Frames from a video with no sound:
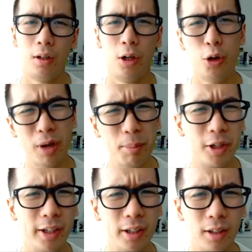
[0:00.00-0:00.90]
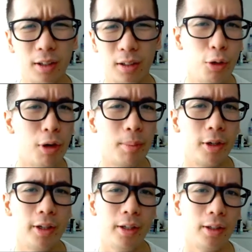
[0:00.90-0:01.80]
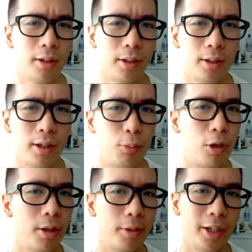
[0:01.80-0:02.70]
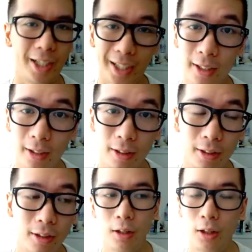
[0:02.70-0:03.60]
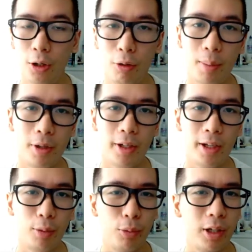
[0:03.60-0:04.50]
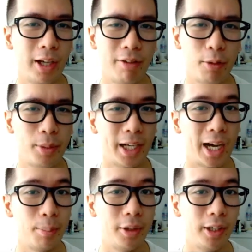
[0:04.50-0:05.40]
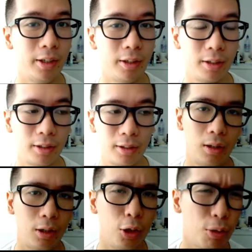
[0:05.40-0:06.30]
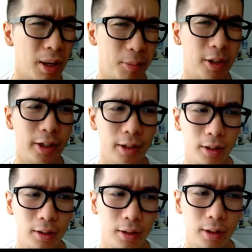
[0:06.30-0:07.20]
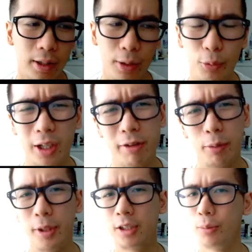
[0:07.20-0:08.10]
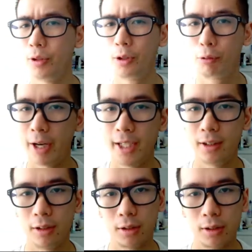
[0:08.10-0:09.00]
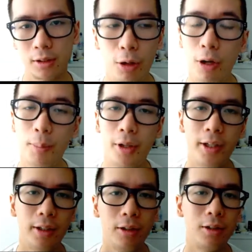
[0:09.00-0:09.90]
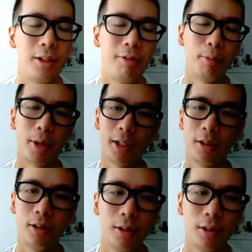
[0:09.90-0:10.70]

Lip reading: Who am I? Who am I, and why am I here? Who am I, and will I ever be happy? Who am I, and will I ever be someone great? Who am I, and does it even matter?